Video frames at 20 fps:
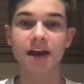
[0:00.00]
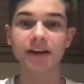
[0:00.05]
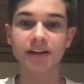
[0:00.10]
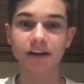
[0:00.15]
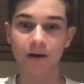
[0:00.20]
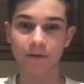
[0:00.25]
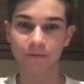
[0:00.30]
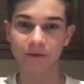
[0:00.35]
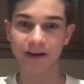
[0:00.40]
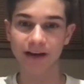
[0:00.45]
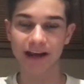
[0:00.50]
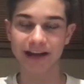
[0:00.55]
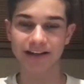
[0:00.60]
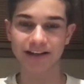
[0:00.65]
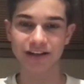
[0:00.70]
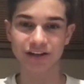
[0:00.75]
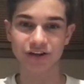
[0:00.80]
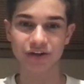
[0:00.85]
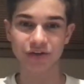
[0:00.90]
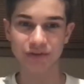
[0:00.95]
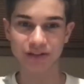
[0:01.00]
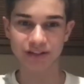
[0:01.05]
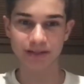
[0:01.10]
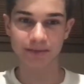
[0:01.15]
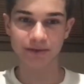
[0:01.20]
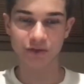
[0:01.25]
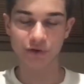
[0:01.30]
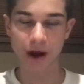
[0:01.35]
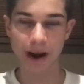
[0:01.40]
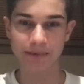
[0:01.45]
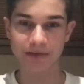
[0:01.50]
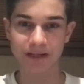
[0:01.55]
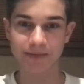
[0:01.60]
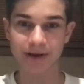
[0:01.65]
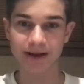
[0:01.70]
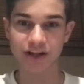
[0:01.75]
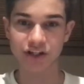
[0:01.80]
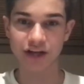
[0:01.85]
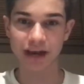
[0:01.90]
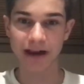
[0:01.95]
Don't forget to subscribe to
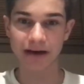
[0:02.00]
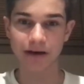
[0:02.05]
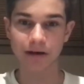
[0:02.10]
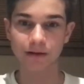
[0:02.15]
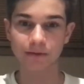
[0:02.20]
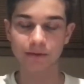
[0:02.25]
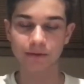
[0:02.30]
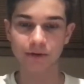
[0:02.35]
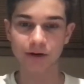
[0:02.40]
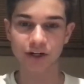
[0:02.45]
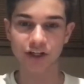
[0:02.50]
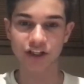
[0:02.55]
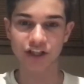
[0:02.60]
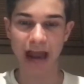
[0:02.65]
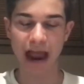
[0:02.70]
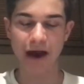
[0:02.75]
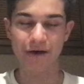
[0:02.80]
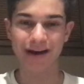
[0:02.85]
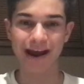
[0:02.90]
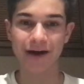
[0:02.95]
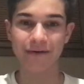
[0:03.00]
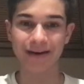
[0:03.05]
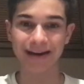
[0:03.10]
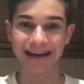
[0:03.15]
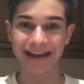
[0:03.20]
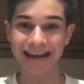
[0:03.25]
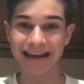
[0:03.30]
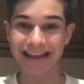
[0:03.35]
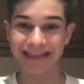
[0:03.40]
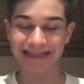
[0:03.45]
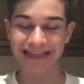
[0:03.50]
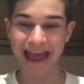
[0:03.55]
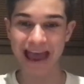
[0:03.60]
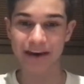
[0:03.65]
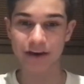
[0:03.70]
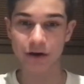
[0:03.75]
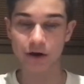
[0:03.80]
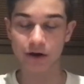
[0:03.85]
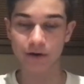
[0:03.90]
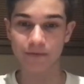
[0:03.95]
my channel for a shout out and hit that
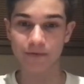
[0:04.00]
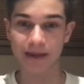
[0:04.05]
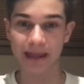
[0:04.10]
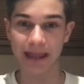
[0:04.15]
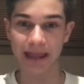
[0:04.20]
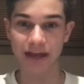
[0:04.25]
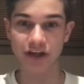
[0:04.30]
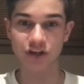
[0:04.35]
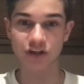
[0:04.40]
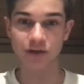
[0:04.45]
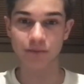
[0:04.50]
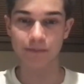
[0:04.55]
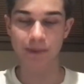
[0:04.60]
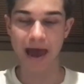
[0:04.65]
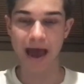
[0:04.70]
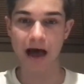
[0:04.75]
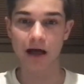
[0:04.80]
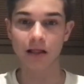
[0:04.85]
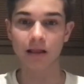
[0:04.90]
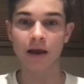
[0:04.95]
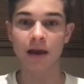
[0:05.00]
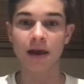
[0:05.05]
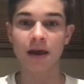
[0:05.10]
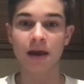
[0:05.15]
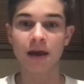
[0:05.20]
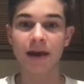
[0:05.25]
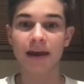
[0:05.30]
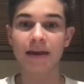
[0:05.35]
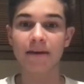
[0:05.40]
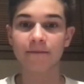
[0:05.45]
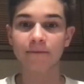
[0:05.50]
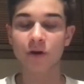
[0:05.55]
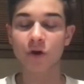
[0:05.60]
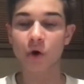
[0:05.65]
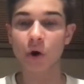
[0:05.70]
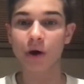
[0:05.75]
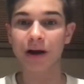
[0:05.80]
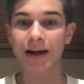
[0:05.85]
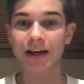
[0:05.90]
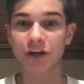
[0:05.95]
notification bell. If you
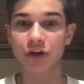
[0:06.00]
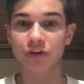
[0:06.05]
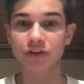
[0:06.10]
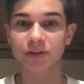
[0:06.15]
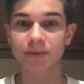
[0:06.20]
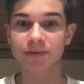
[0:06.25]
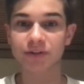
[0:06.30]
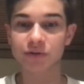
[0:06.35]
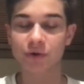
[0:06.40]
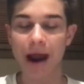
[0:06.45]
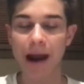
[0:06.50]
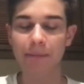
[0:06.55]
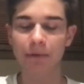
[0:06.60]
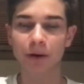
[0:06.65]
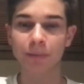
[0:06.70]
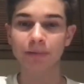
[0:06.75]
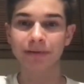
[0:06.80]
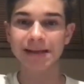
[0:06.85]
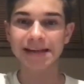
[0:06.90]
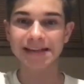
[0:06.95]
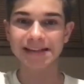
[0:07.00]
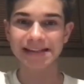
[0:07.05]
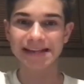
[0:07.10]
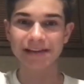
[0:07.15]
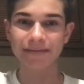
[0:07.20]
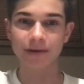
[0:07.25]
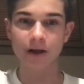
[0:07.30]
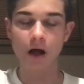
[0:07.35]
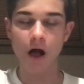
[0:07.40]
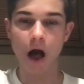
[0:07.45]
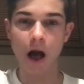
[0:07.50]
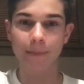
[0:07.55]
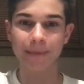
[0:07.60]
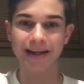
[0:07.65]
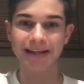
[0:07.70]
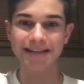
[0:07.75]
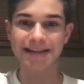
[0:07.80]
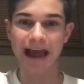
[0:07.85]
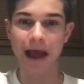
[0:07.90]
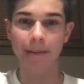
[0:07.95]
are a new subscriber, please leave a
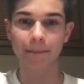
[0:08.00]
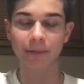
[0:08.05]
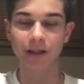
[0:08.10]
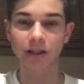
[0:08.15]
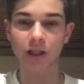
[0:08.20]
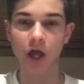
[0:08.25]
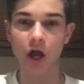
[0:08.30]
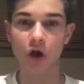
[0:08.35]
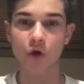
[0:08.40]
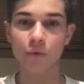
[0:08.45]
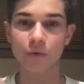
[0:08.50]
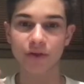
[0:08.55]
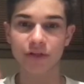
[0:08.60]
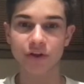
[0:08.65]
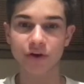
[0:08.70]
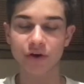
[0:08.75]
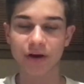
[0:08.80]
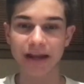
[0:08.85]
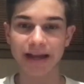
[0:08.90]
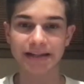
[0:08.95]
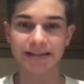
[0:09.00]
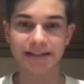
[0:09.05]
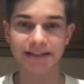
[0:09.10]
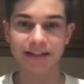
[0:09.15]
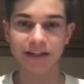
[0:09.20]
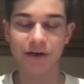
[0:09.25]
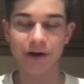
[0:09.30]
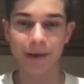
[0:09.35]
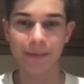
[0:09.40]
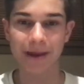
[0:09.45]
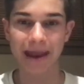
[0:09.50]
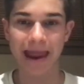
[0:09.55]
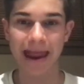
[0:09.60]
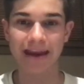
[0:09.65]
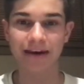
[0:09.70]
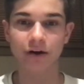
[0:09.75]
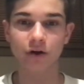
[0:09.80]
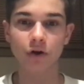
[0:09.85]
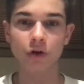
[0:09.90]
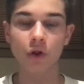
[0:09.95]
comment down below with your Instagram
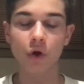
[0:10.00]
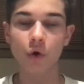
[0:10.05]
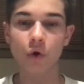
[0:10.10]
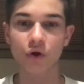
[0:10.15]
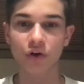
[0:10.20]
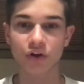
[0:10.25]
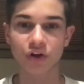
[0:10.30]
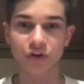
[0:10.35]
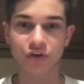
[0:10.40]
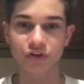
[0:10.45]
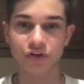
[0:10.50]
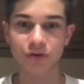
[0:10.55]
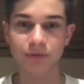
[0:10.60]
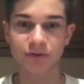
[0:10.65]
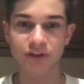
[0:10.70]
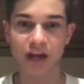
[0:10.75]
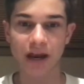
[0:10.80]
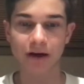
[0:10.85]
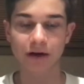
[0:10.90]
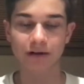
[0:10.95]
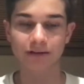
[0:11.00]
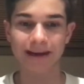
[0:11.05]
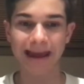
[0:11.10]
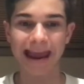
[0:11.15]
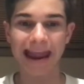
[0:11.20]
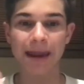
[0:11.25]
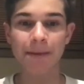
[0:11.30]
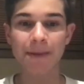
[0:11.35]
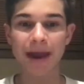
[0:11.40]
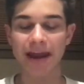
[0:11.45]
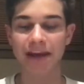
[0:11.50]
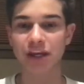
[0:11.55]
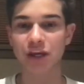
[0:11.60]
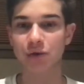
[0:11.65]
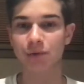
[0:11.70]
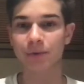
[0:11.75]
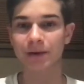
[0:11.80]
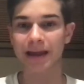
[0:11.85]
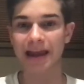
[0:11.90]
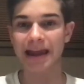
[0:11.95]
handle or YouTube channel name, and
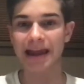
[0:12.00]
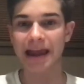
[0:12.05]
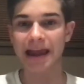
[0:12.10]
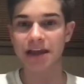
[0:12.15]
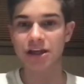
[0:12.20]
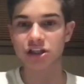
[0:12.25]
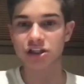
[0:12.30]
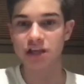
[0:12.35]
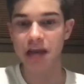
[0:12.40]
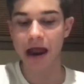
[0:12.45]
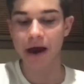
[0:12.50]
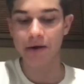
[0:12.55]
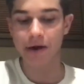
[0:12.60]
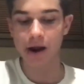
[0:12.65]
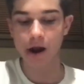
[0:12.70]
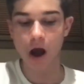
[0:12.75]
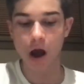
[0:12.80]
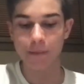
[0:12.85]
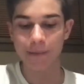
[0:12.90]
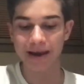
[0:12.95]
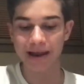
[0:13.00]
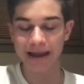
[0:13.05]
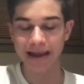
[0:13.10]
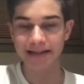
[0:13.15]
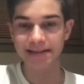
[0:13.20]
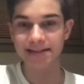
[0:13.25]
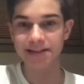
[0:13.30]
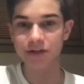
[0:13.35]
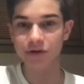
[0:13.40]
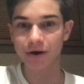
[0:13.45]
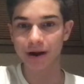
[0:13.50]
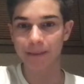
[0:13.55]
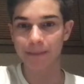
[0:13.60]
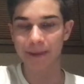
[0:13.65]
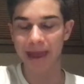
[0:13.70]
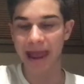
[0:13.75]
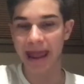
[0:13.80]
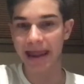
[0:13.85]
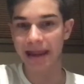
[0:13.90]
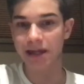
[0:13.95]
you will get a shout out on my Instagram
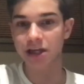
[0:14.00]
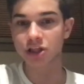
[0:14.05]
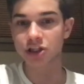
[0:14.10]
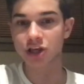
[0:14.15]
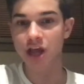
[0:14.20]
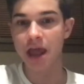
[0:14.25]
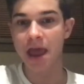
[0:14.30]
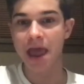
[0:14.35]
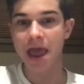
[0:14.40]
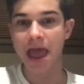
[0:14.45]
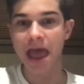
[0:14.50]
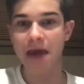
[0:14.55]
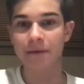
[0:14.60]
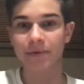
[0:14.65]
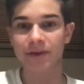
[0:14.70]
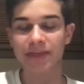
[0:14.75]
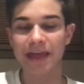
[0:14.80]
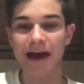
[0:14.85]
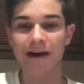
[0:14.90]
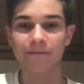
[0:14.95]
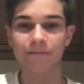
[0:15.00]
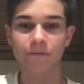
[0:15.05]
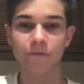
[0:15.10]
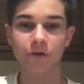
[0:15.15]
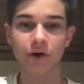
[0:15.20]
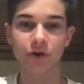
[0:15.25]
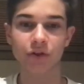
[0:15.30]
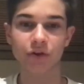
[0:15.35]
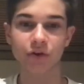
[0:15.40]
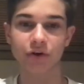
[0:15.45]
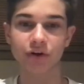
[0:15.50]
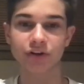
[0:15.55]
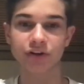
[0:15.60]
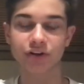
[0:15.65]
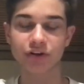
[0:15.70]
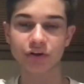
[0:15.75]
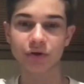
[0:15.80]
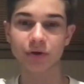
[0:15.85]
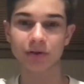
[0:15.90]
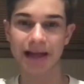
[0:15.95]
page. And without further
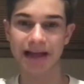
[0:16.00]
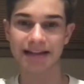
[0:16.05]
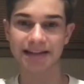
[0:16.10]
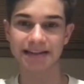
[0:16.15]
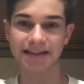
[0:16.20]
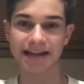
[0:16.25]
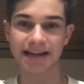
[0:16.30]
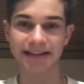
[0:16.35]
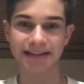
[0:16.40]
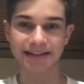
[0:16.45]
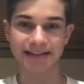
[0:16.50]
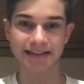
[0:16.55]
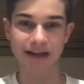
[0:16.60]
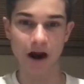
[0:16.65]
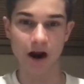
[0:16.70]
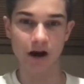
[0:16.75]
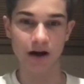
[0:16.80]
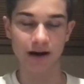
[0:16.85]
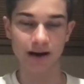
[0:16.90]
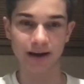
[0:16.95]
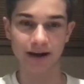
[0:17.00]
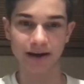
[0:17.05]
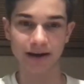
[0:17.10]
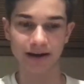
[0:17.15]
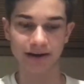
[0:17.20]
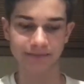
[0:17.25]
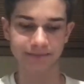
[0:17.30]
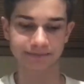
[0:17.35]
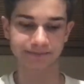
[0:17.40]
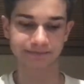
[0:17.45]
ado, let's get started.